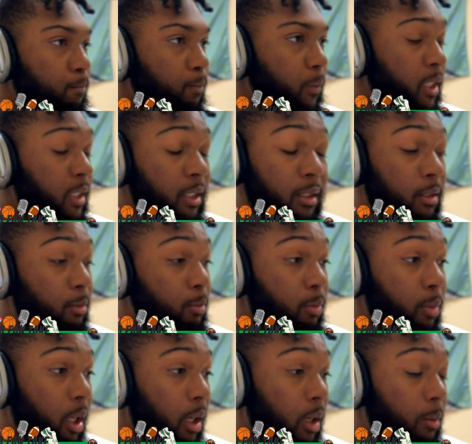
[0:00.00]
this
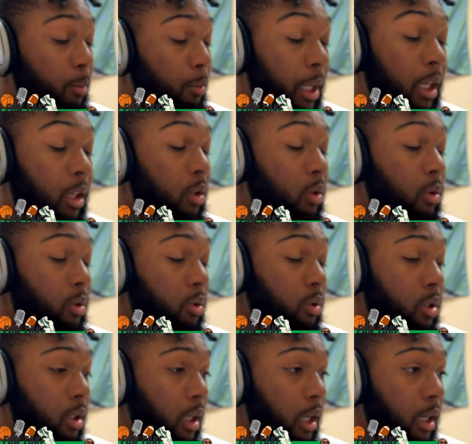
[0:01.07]
is uh, big
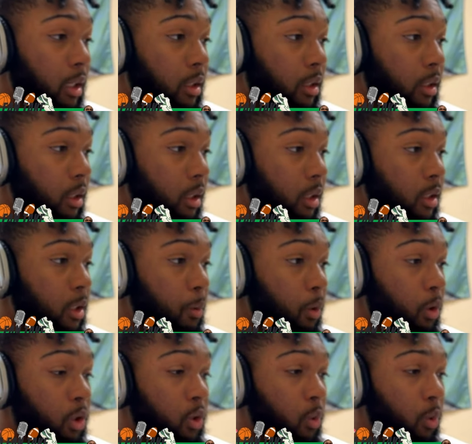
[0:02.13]
news in, in the
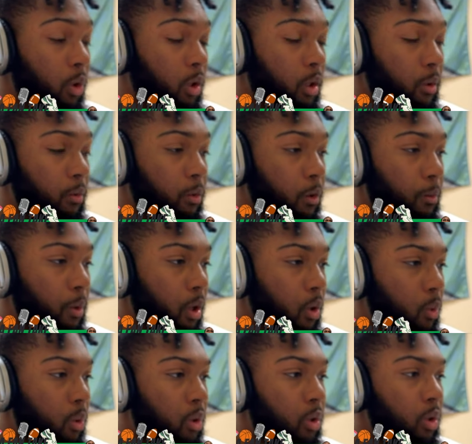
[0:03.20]
sports world and
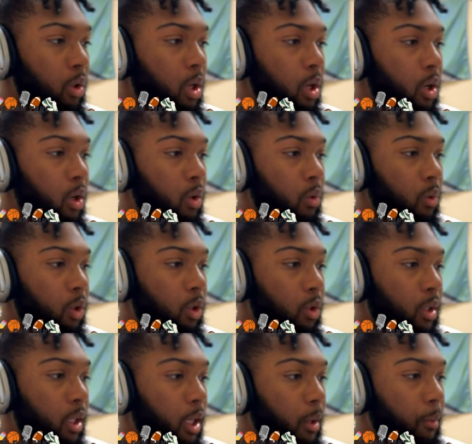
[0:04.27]
football world. What do
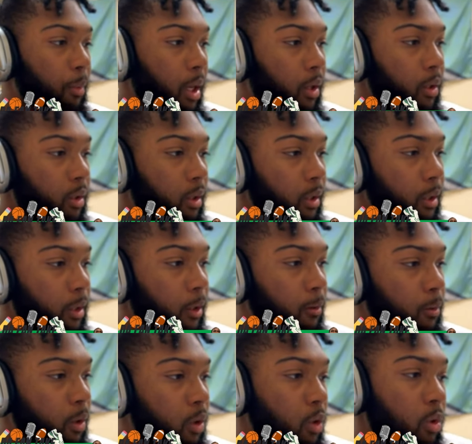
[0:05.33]
you think about uh,
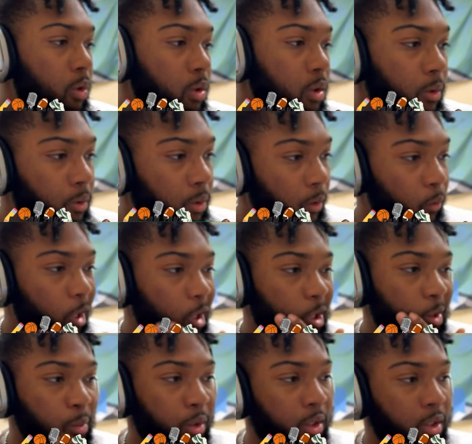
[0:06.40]
the news of, of
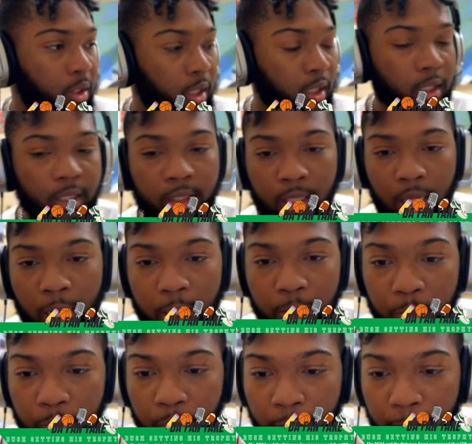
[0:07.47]
Reggie Bush getting his
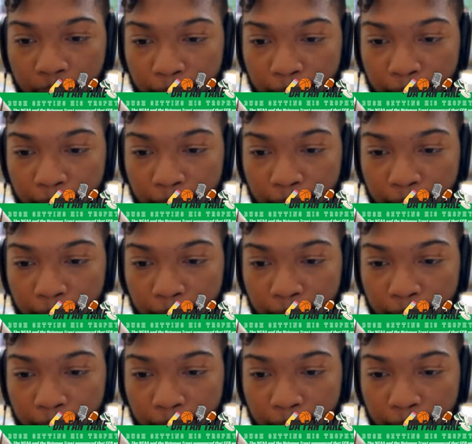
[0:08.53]
Heisman back?